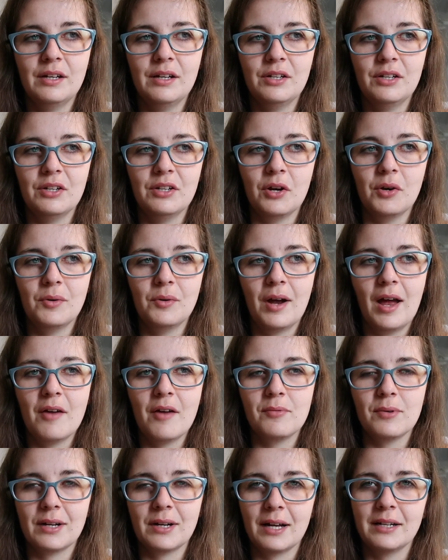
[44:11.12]
you know,
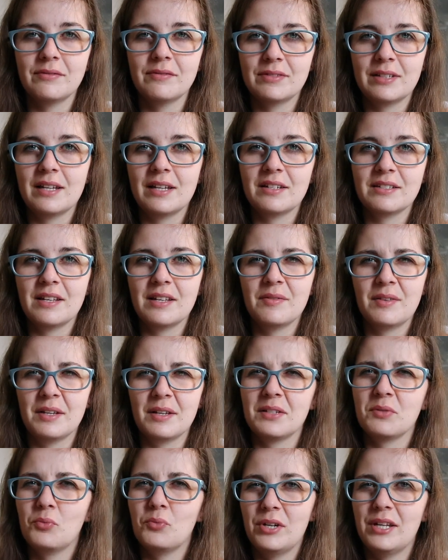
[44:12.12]
everyone kind of says the same thing.
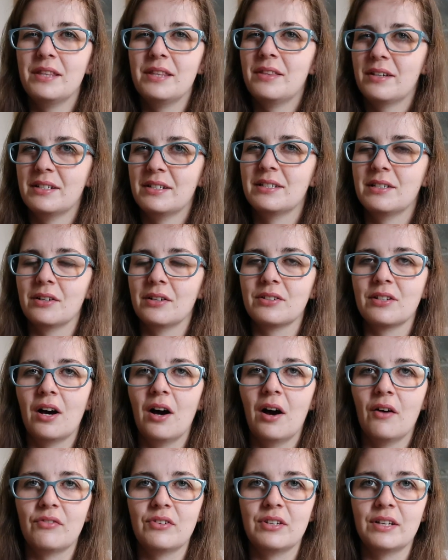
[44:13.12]
It's weird that it starts at
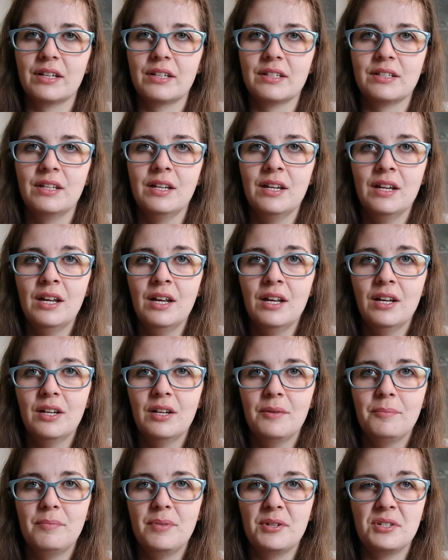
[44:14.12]
half six
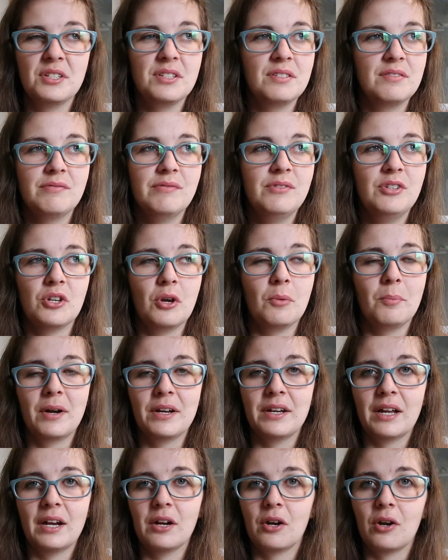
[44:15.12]
because, you know, by
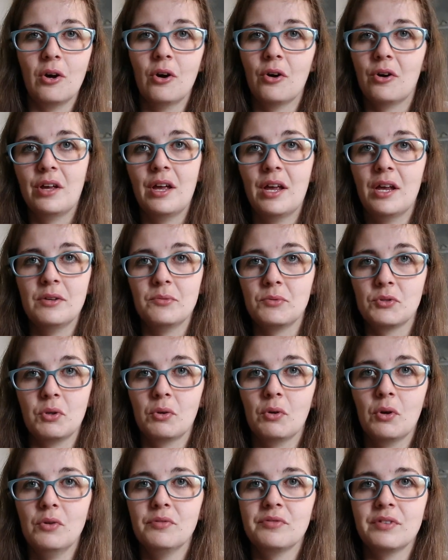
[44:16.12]
nine o'clock it was
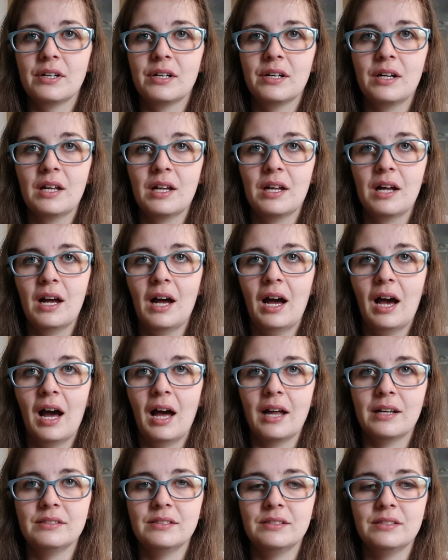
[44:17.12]
all over
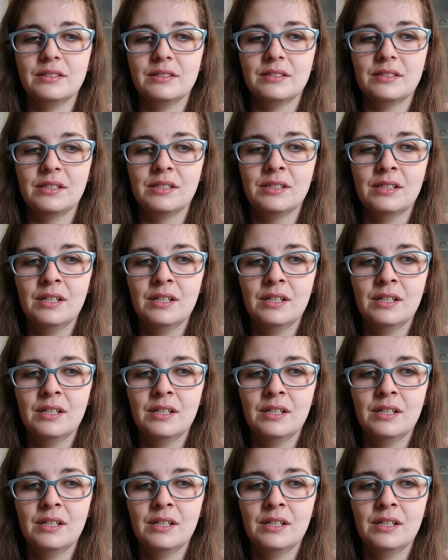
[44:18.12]
and